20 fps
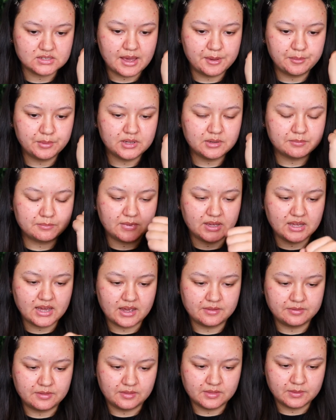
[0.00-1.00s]
I will admit,
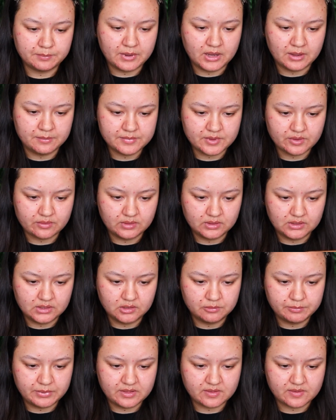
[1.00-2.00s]
I think the pumps are a
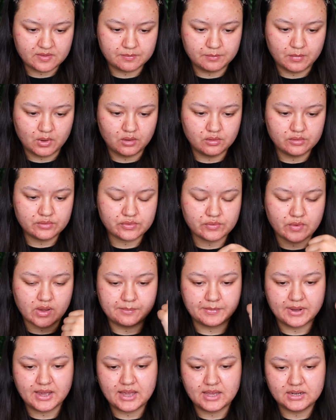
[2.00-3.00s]
little bit small, so I
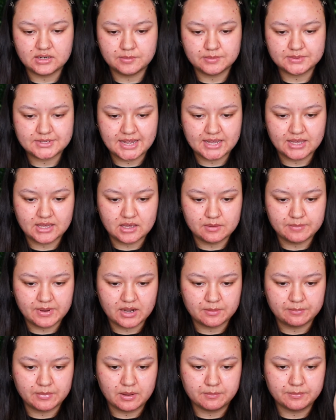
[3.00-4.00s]
might end up taking
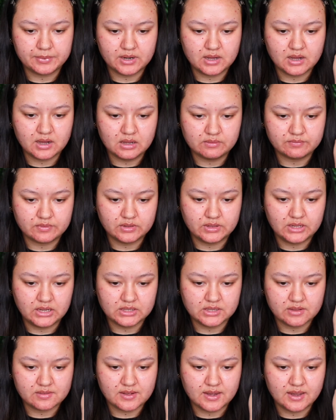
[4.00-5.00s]
about a pump and a half on the
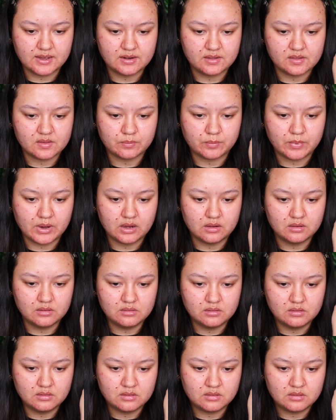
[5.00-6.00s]
other side as
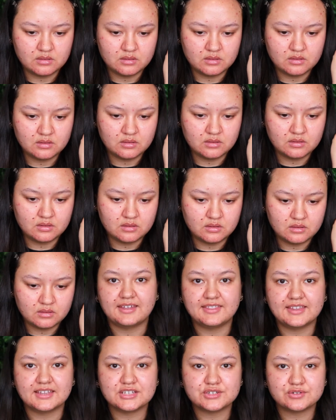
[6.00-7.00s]
well.
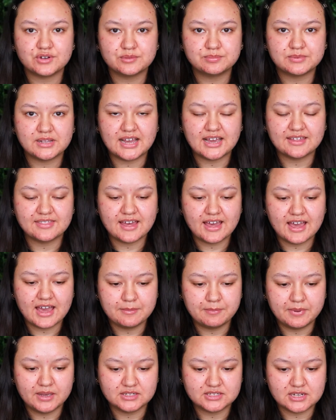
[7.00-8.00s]
And then to apply that, I
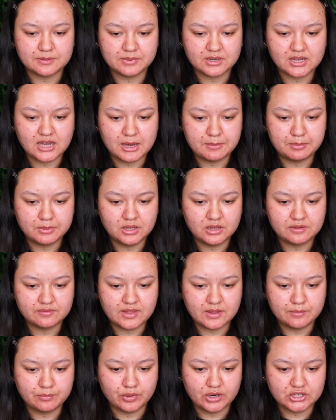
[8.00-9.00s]
picked up a couple of
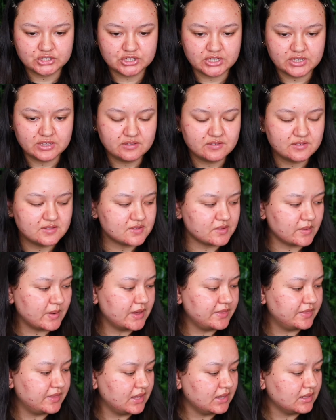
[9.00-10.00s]
their brushes. So I
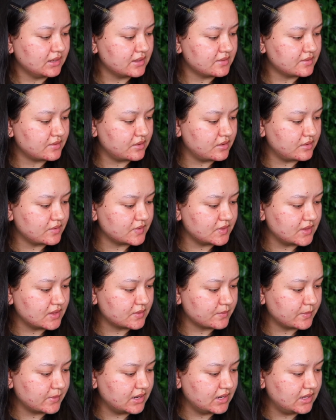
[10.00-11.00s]
think let's use
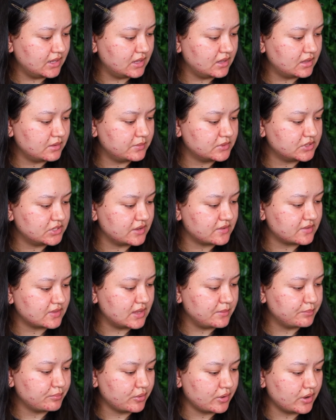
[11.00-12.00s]
this one here, which is
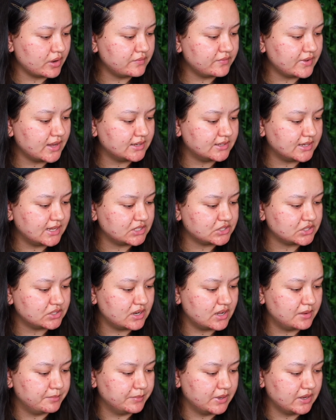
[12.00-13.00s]
the Pro Foundation
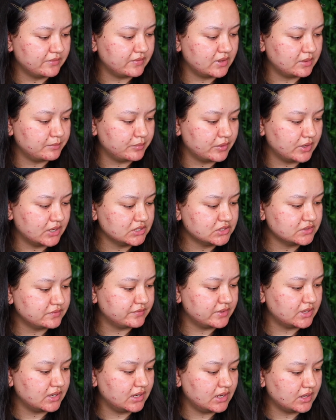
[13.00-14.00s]
and Buffing Brush
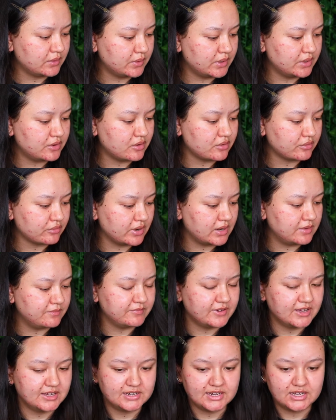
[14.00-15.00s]
for liquid or cream
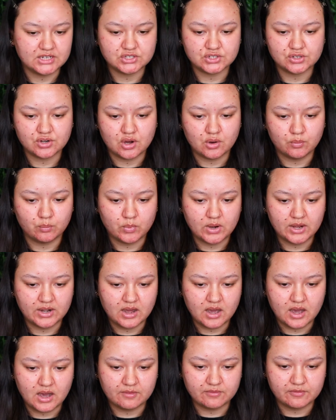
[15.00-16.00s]
foundation on one
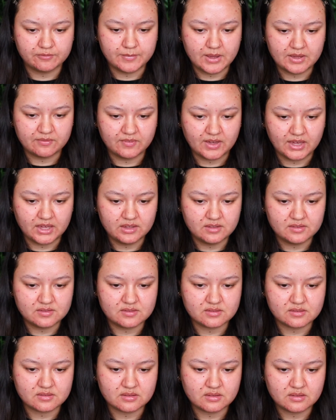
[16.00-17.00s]
half of my
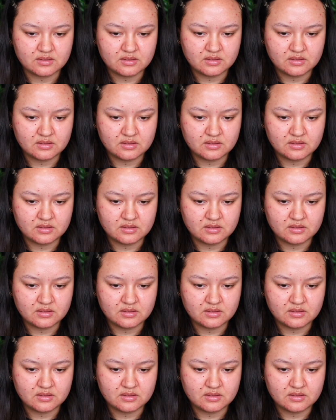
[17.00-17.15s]
face.